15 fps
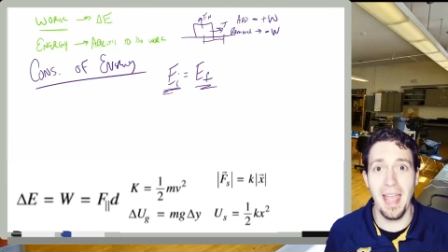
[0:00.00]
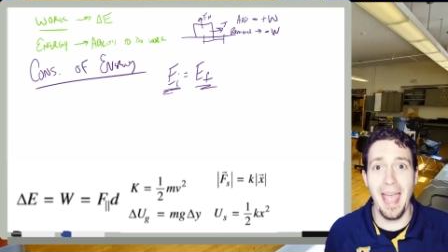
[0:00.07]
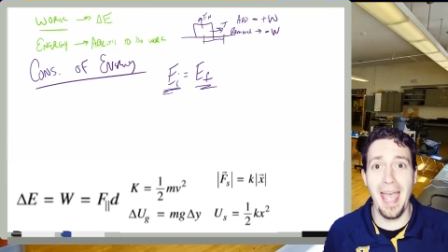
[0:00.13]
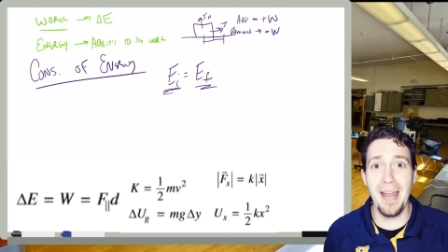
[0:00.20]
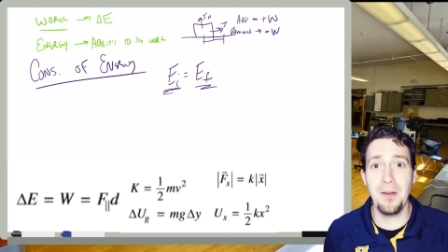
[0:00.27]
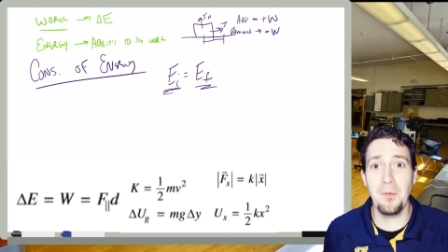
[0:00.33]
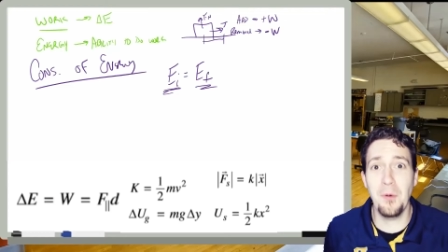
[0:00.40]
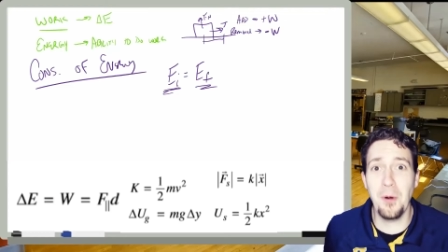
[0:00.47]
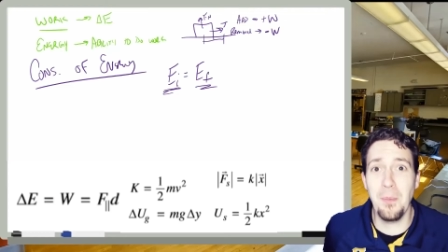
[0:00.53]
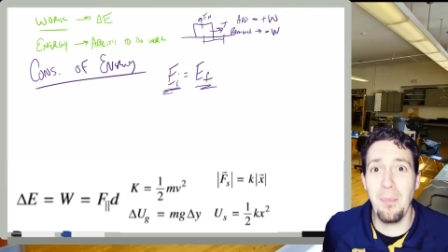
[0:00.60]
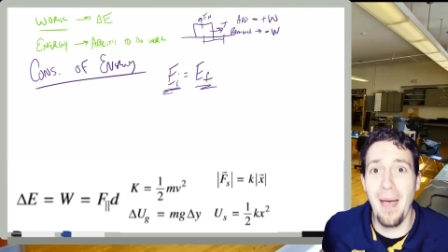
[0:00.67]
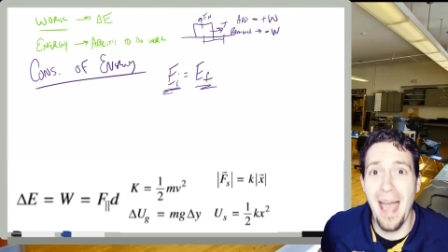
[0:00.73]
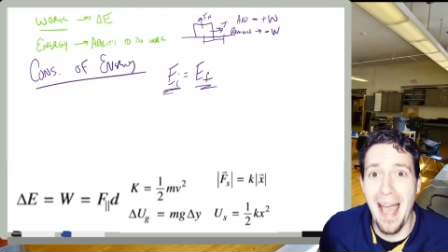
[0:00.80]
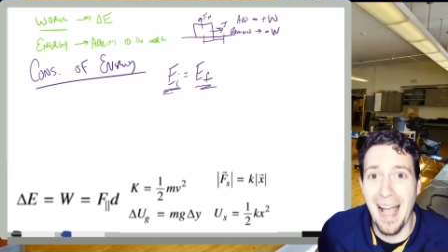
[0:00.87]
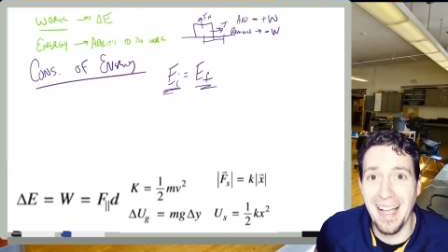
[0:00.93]
And we're
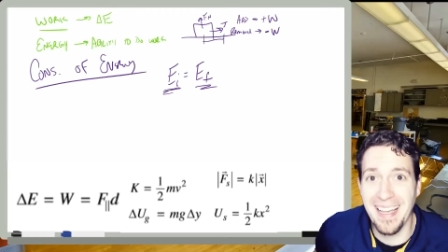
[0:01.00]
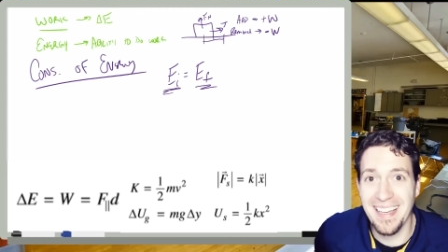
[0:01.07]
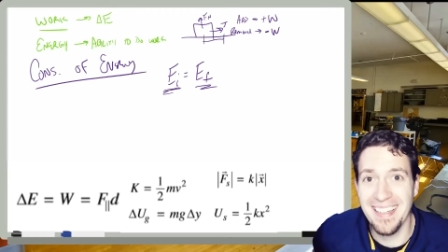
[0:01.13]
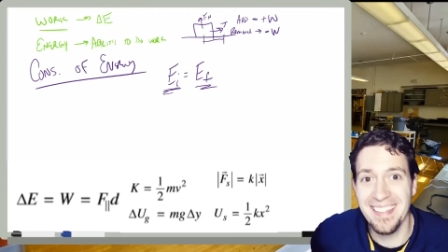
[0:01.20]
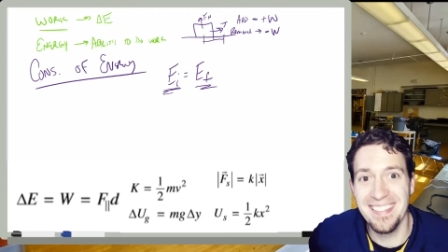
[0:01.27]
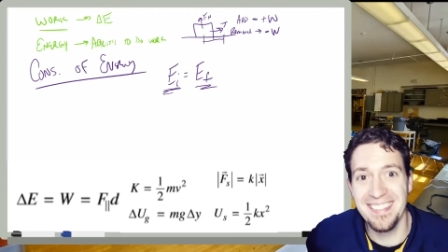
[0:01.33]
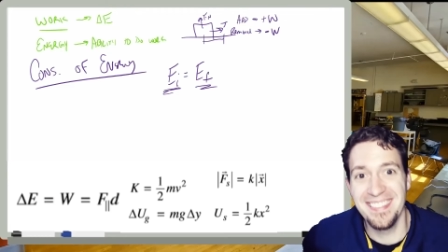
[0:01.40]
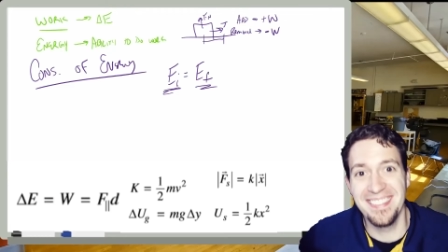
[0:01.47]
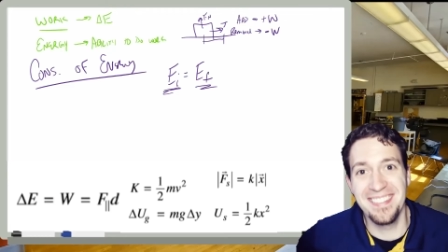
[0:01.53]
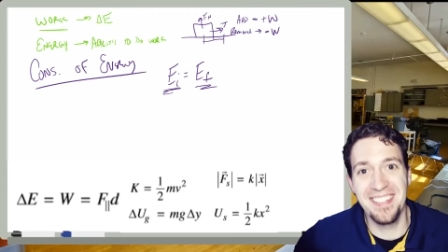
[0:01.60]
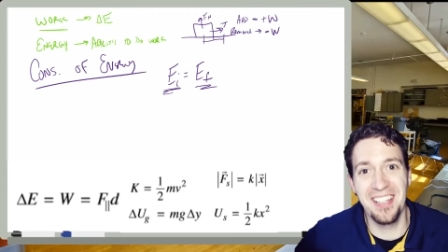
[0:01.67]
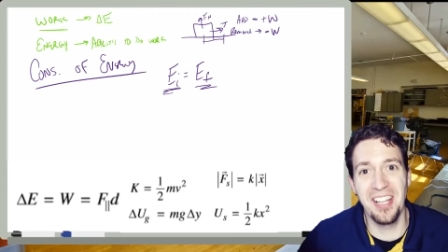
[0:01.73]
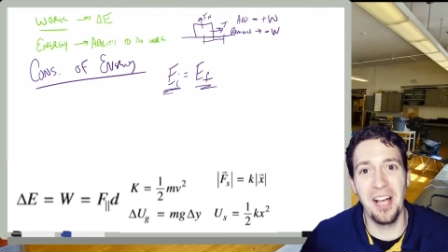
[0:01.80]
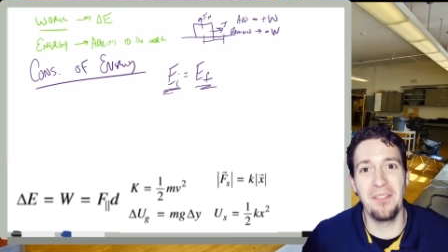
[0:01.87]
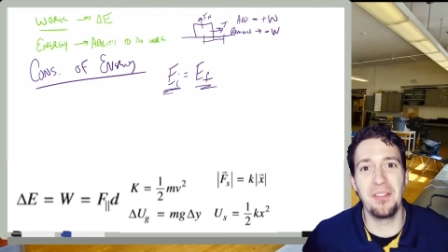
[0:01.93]
back.
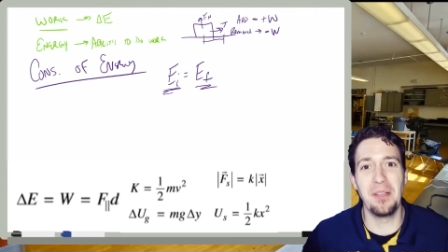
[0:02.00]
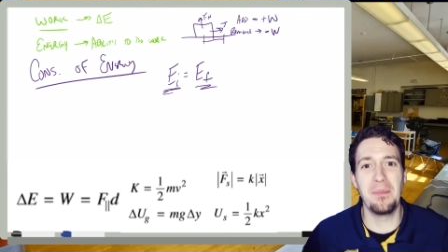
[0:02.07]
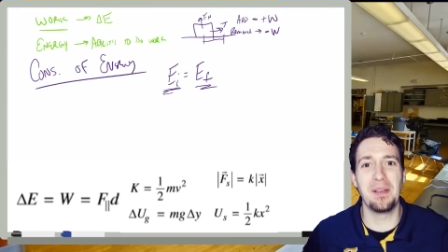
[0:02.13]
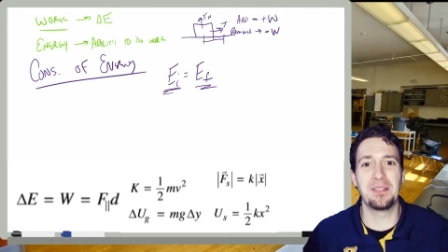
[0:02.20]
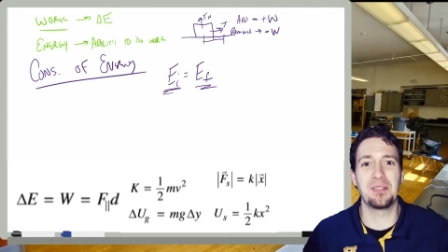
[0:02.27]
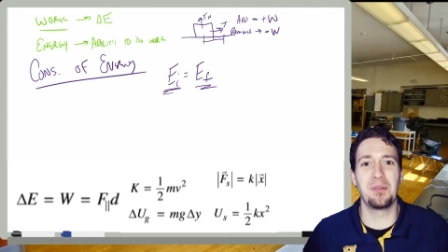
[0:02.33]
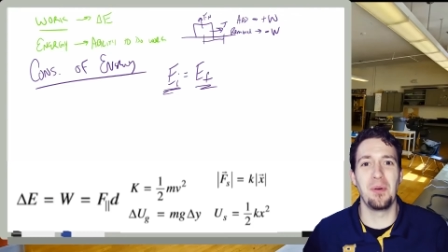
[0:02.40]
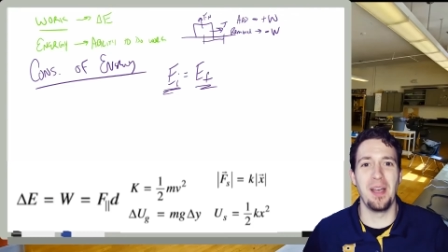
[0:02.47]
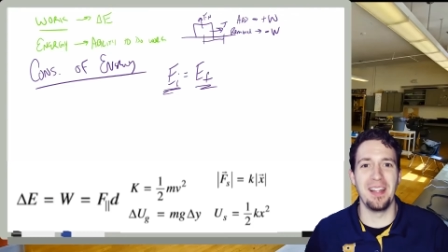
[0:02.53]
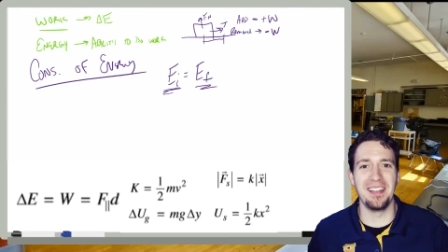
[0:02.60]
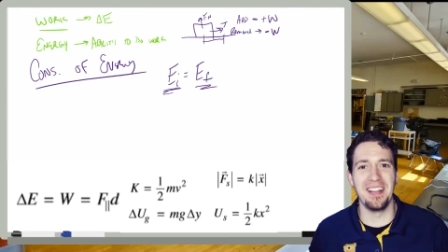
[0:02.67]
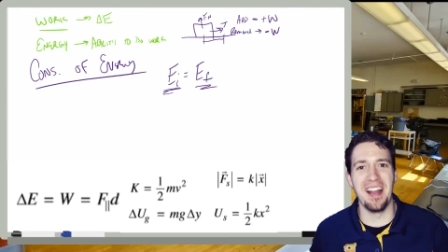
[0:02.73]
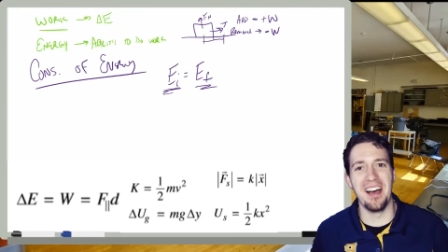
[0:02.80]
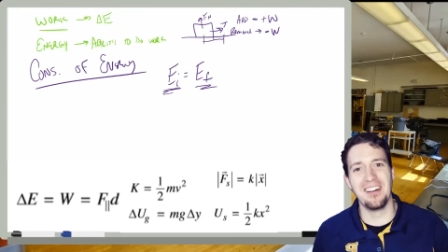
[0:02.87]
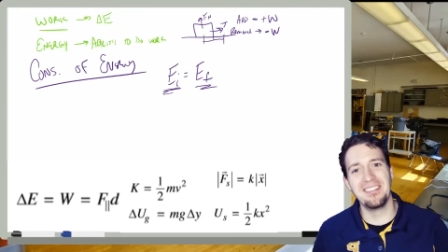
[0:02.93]
The lovely Miss Quinn,
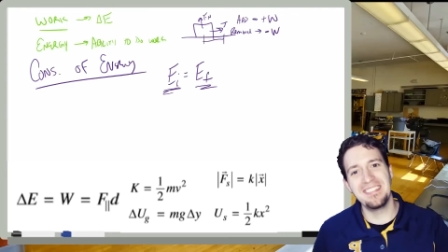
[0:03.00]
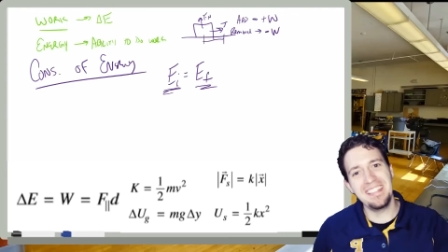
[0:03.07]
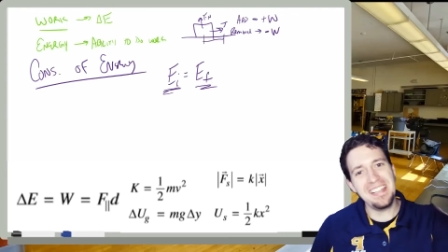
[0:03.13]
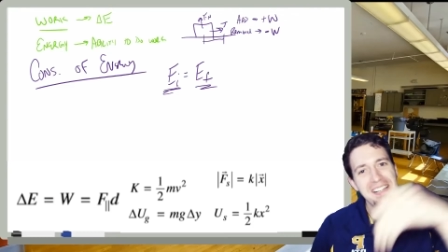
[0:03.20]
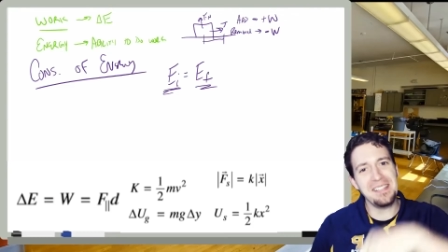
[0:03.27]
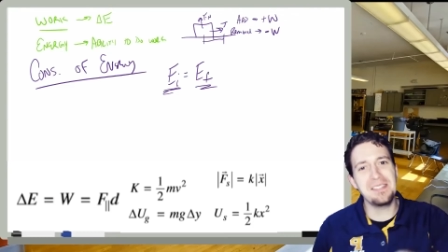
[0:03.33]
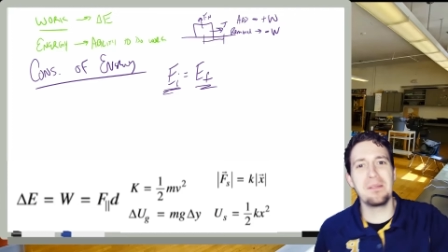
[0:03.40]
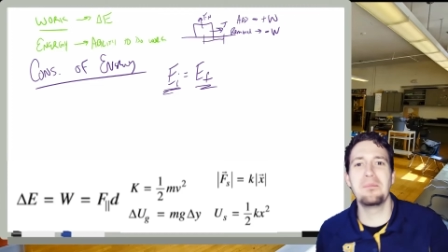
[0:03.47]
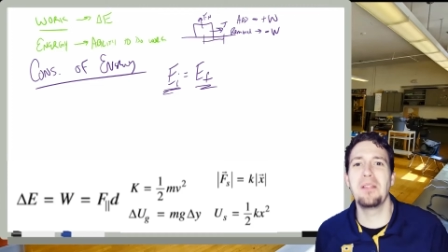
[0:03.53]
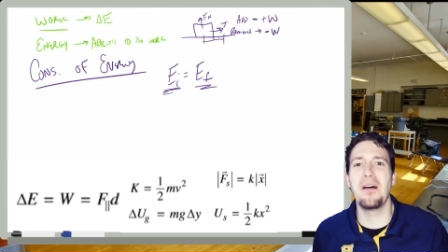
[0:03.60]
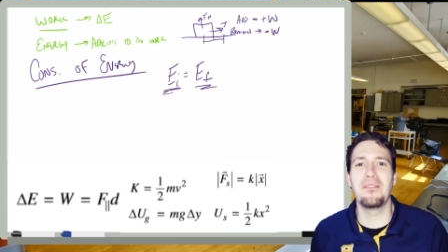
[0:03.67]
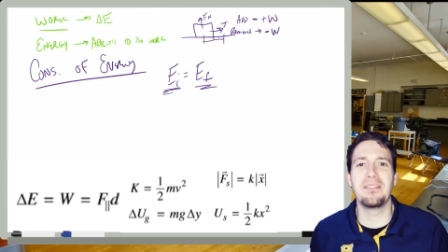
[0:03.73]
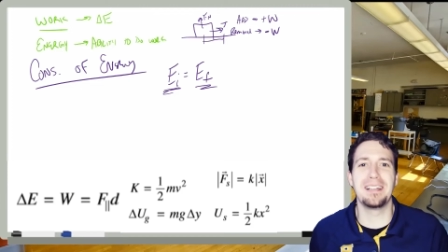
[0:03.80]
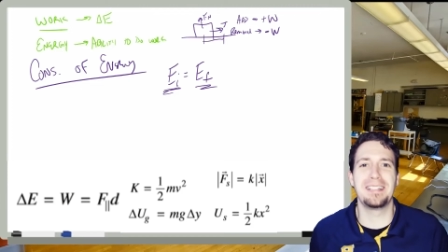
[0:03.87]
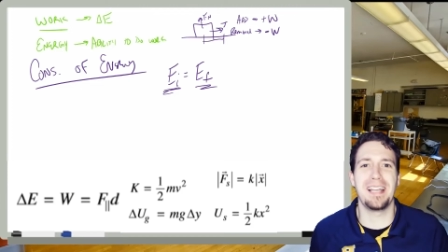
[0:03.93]
you know, needs some
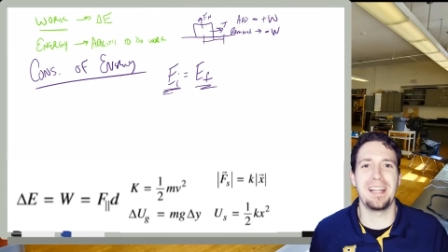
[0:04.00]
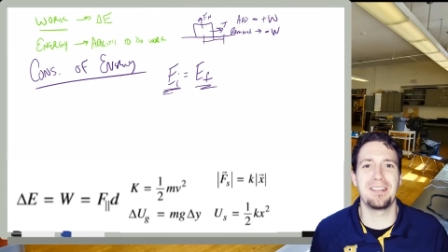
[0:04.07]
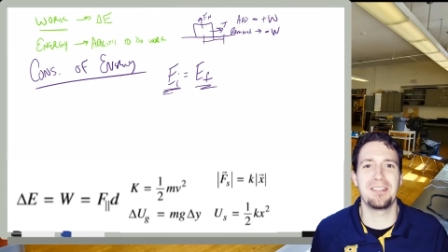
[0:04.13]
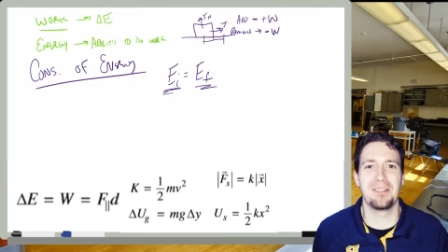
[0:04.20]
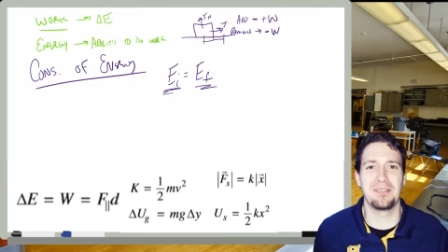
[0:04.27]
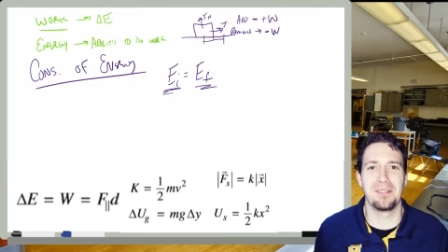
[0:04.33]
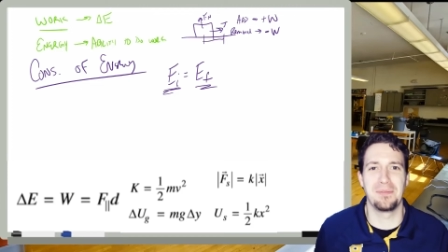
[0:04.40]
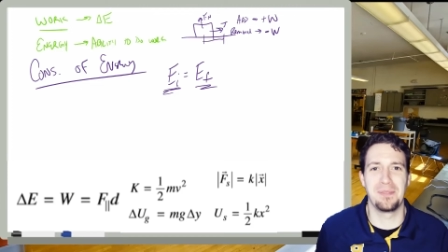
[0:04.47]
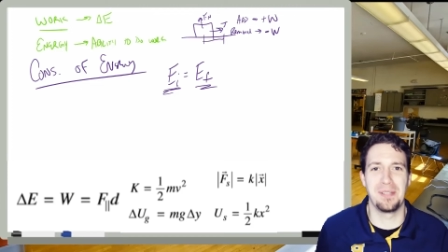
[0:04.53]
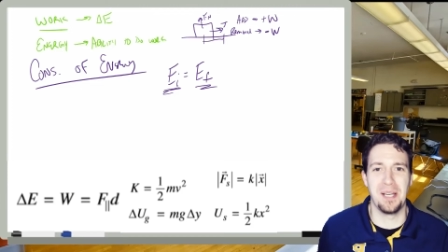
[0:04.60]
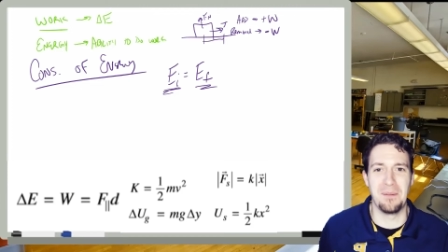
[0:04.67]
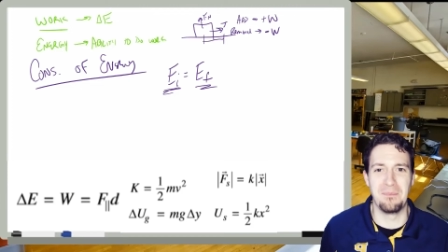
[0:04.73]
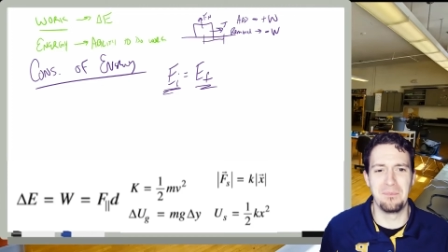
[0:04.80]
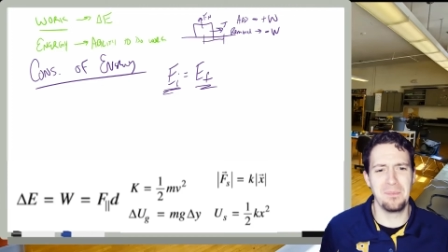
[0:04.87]
love and attention sometime.